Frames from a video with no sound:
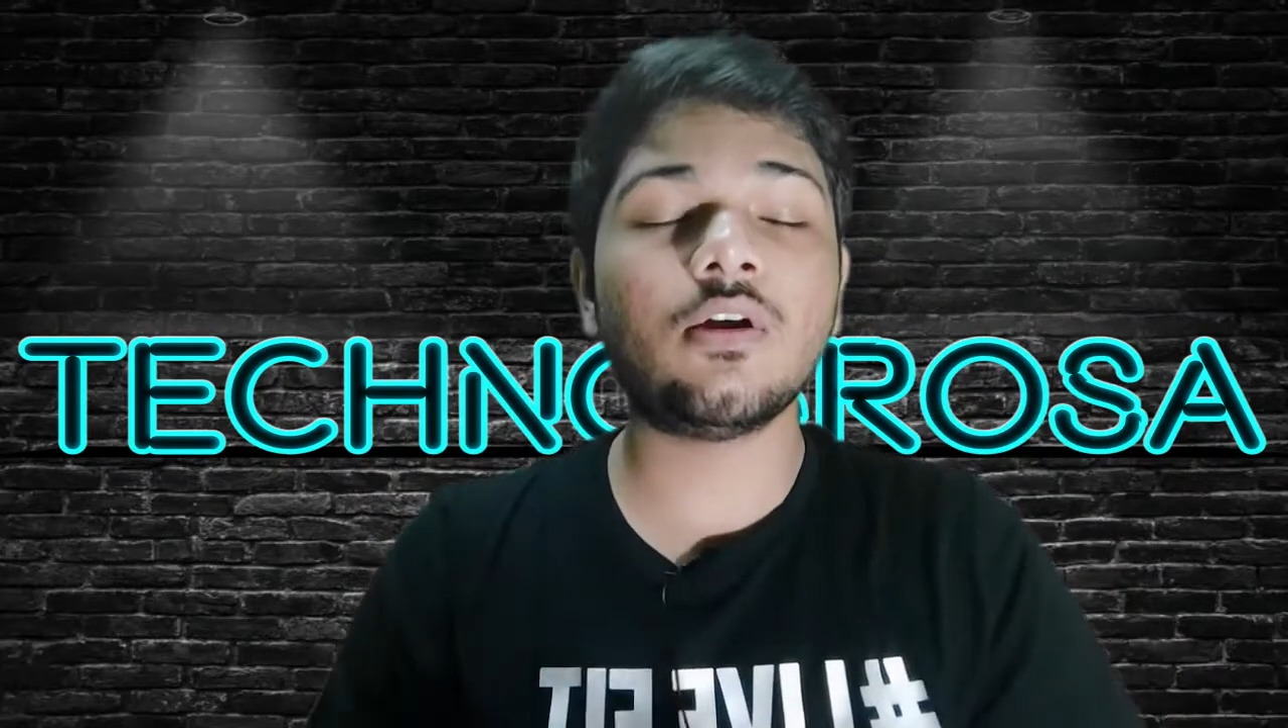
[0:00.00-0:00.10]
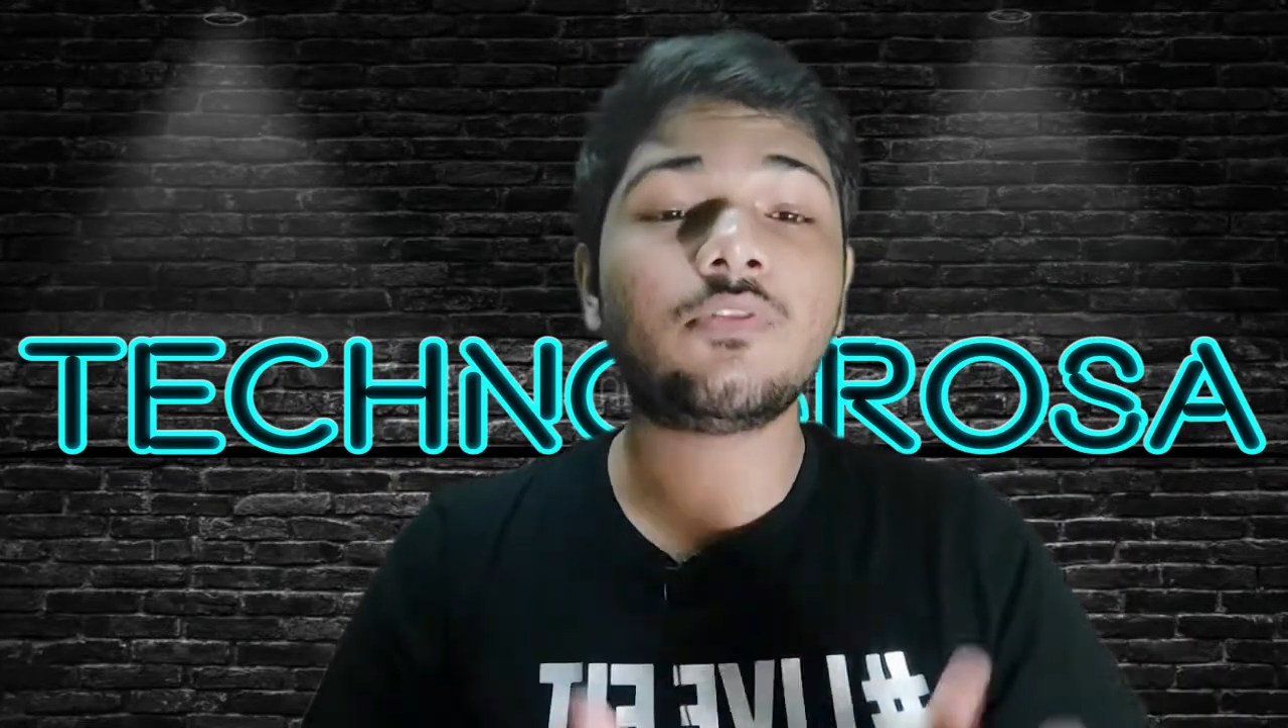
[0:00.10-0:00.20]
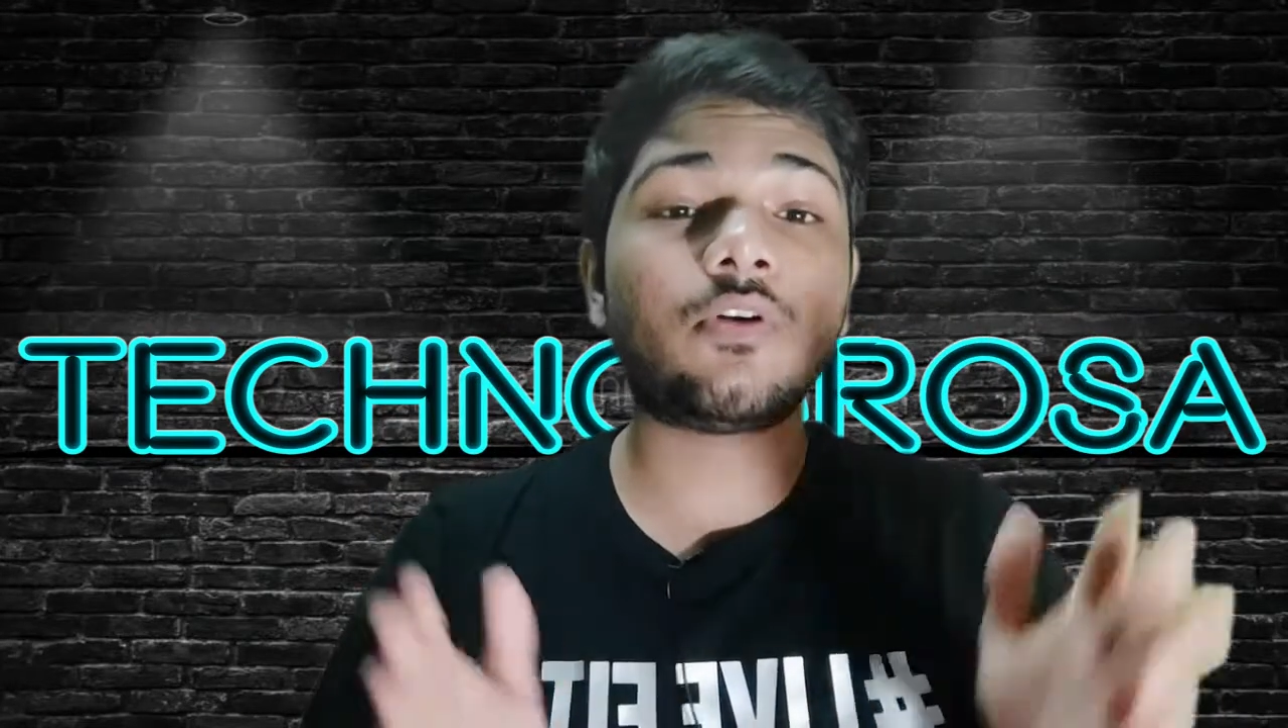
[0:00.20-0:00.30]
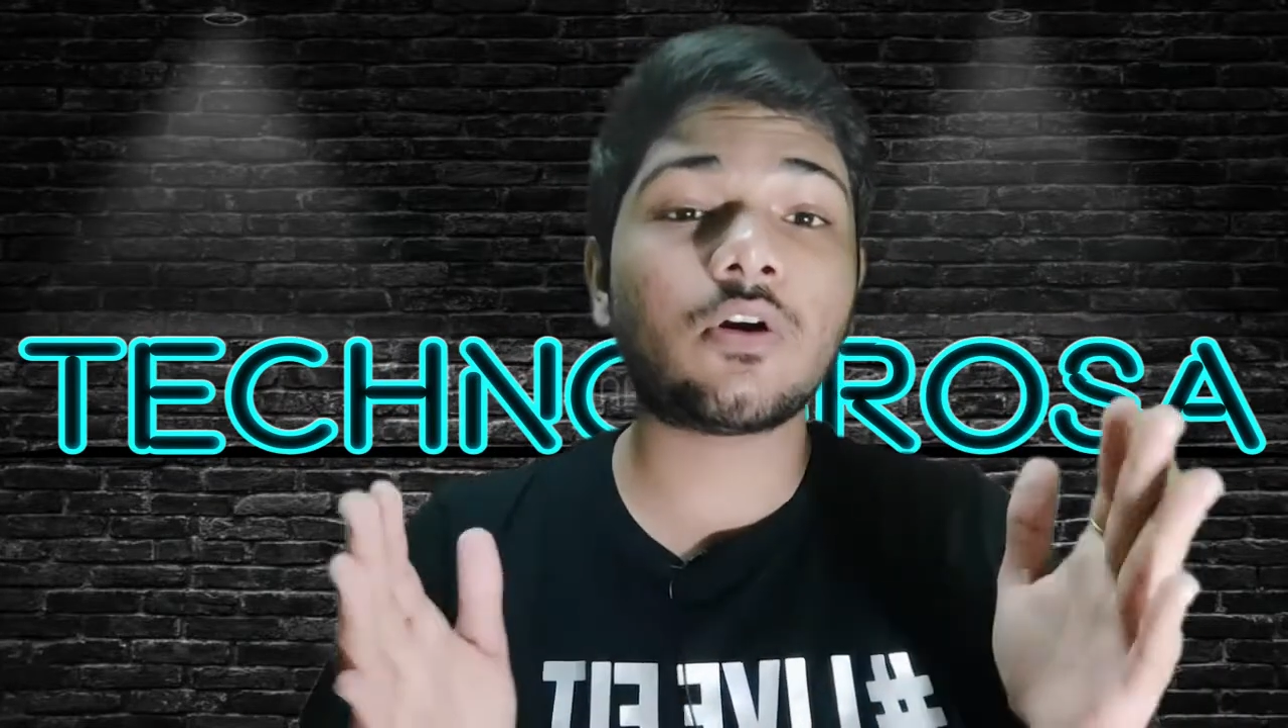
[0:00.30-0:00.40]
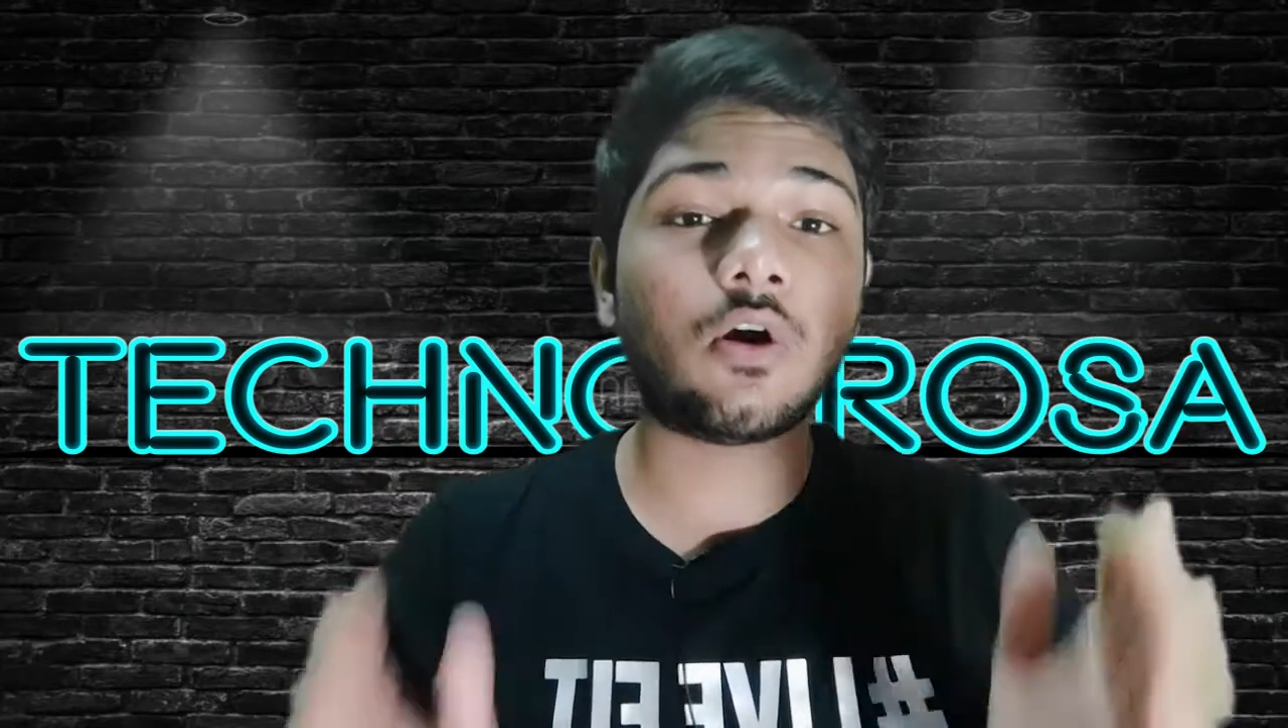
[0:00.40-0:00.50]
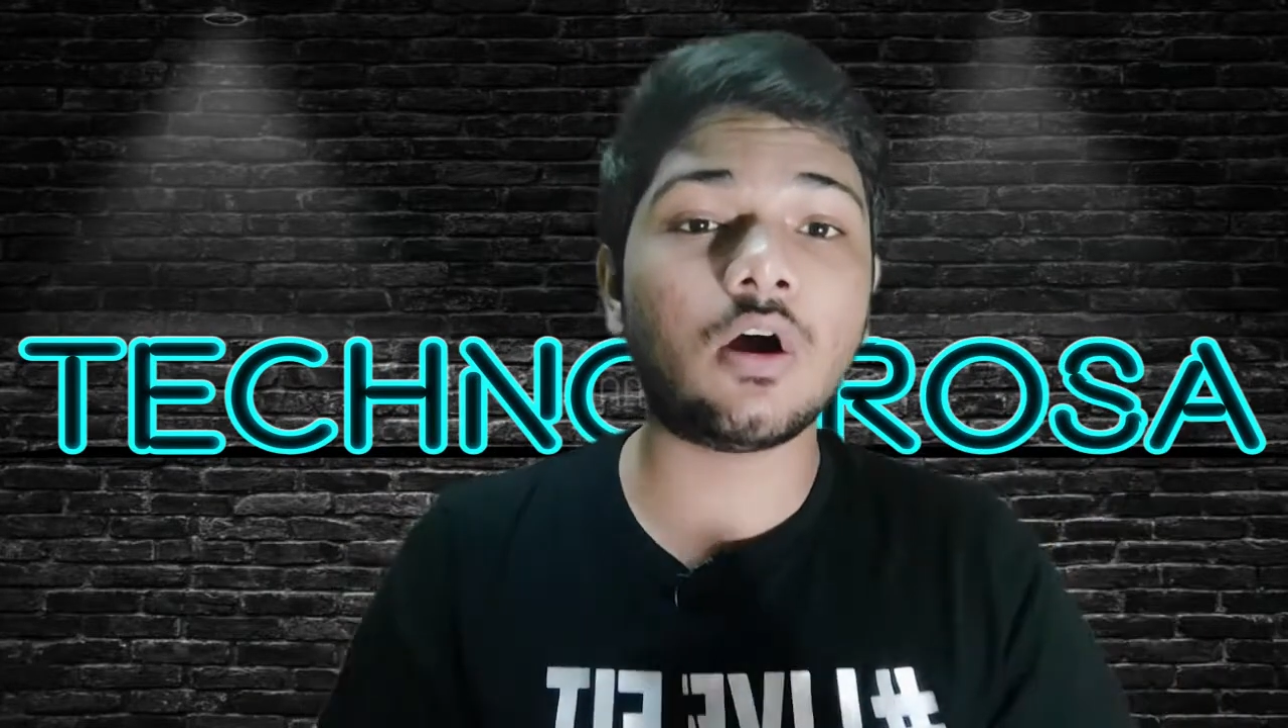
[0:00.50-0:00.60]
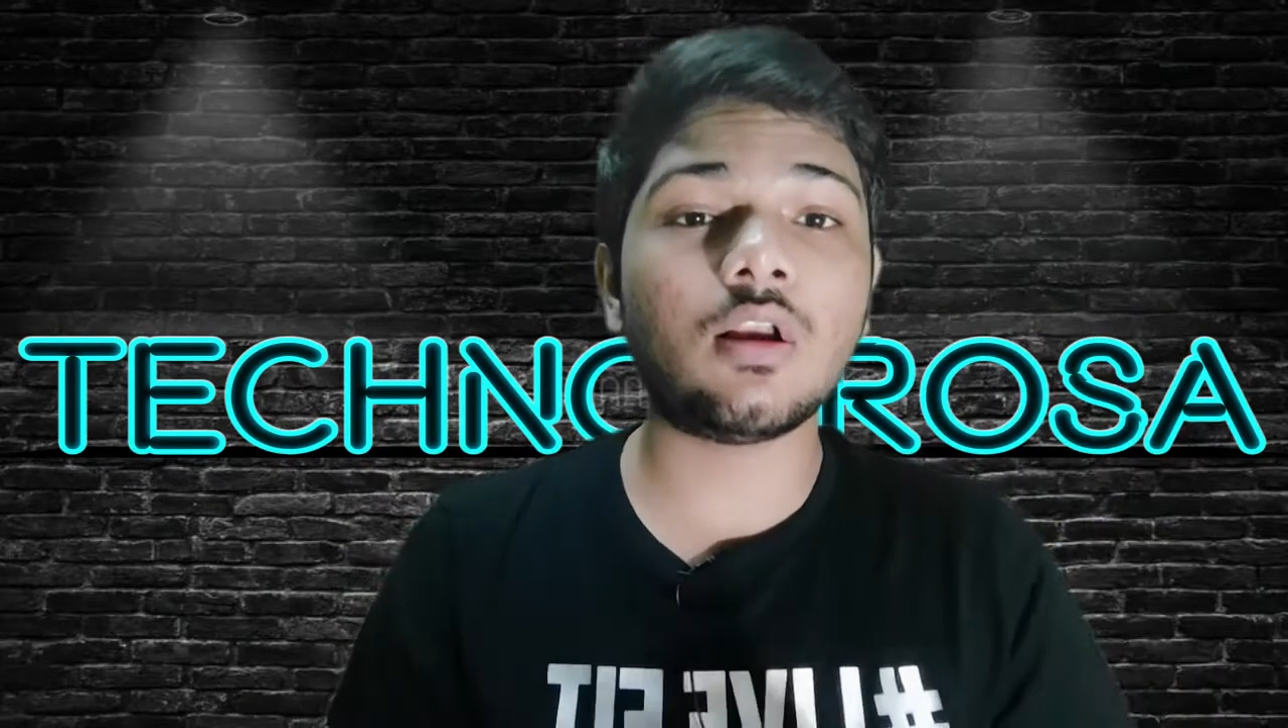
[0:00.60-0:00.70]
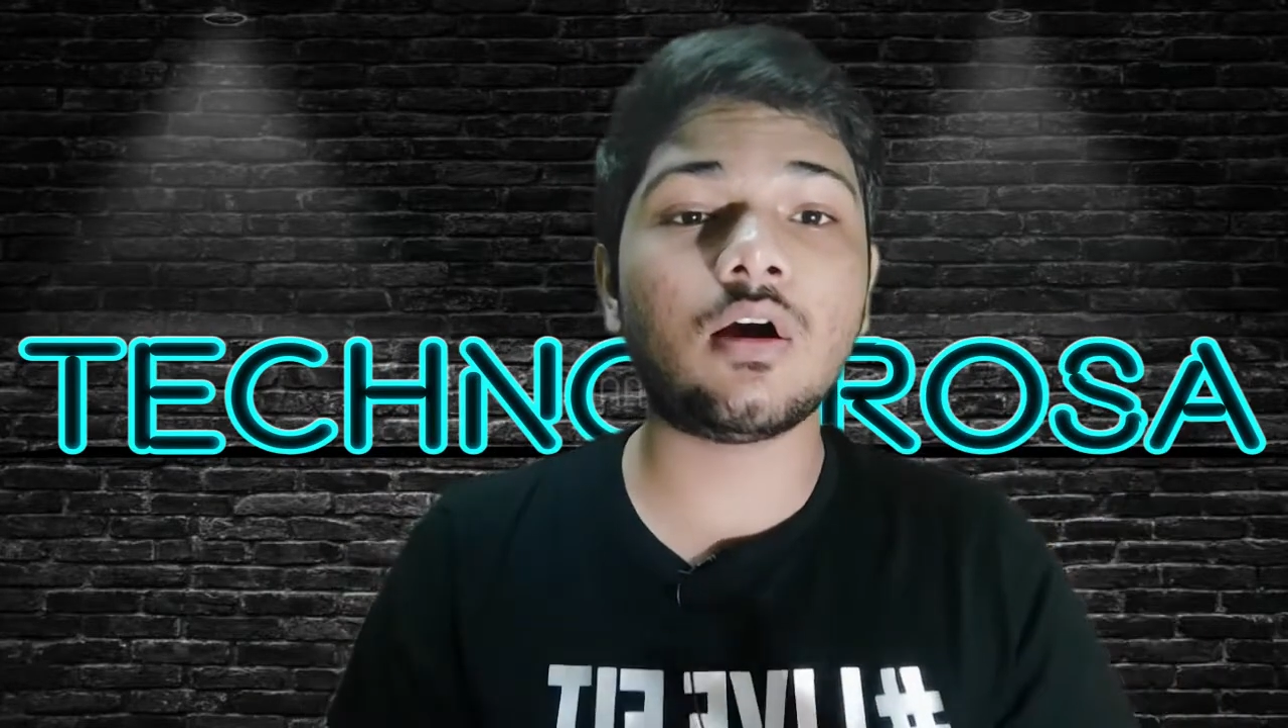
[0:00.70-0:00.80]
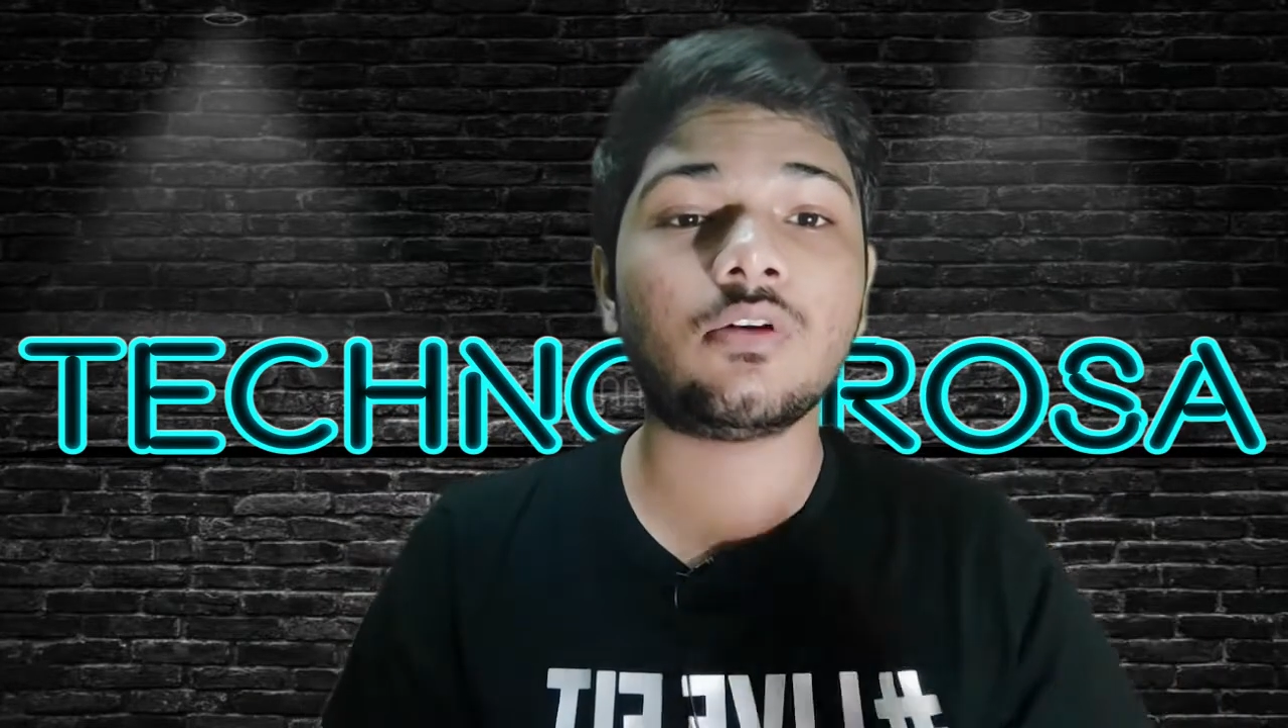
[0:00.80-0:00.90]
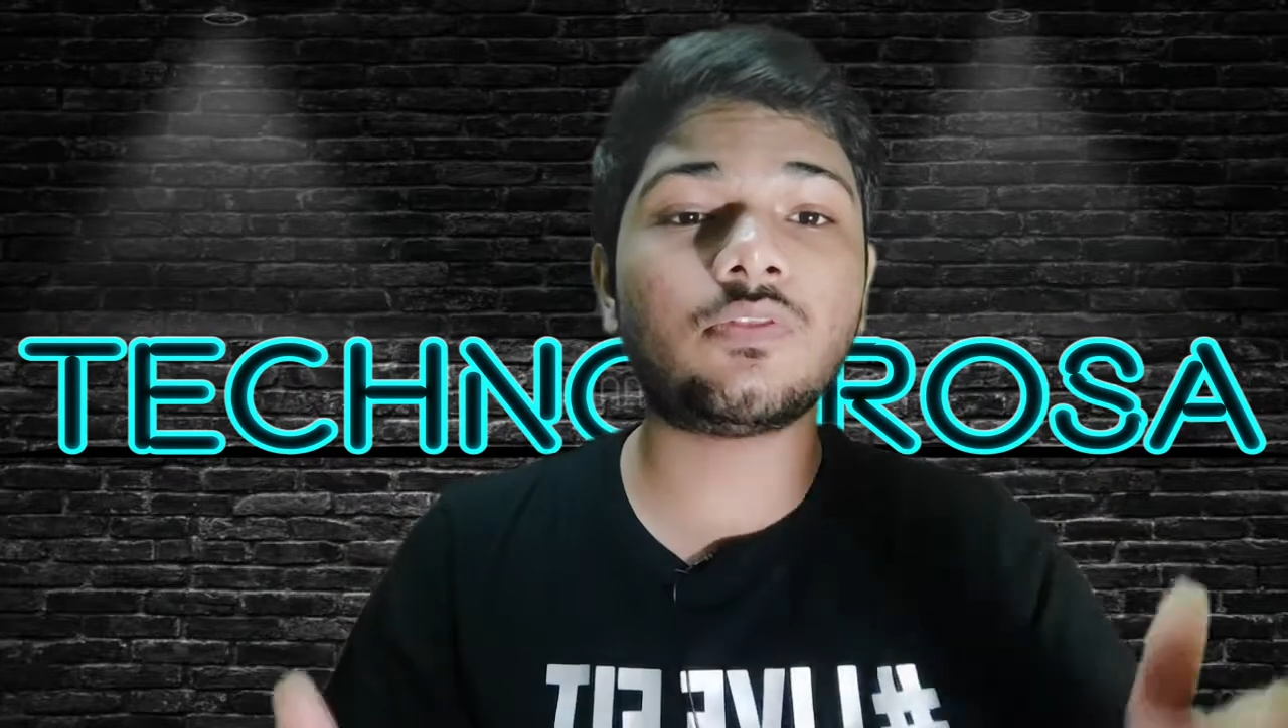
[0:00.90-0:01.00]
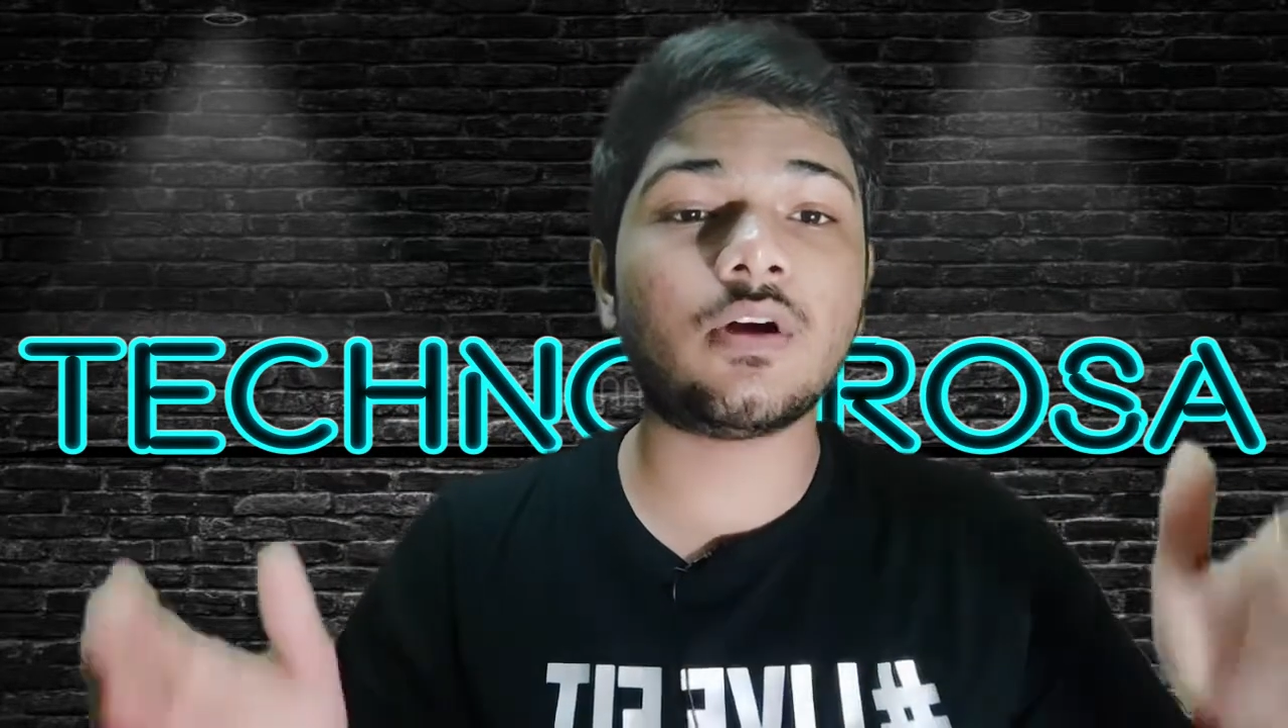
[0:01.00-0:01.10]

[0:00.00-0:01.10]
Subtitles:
for all of